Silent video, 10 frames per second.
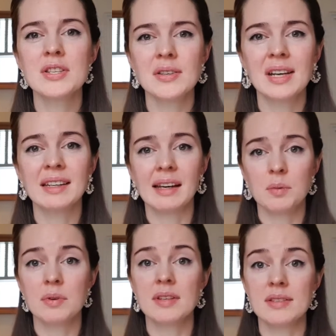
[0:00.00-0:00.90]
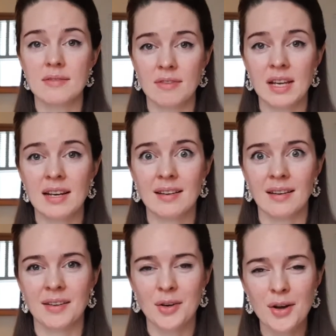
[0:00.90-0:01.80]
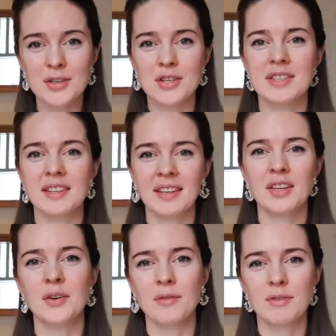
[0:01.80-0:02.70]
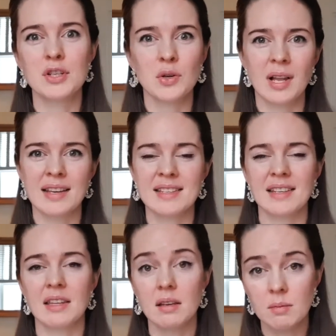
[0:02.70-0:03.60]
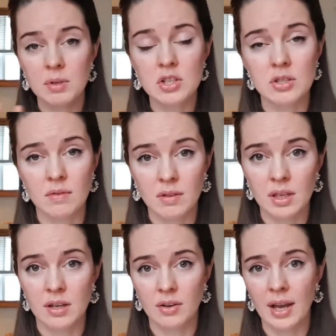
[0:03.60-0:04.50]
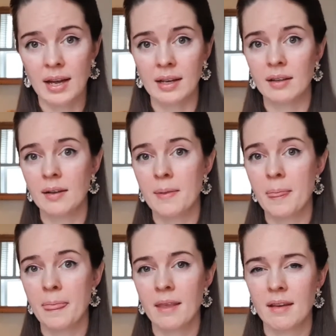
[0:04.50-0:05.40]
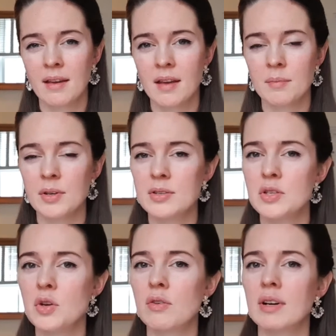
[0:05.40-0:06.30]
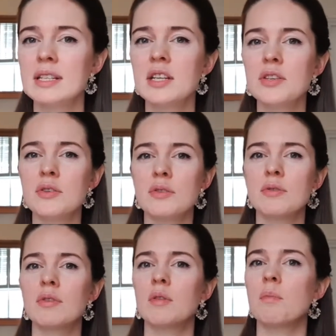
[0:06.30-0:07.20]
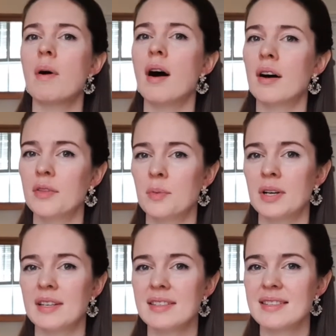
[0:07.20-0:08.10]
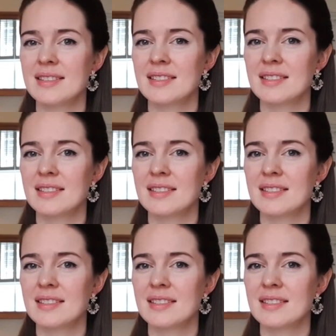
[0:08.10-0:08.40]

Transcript: to connect with this feeling and not just the, visualizing the images of the year ahead, because you're creating neural pathways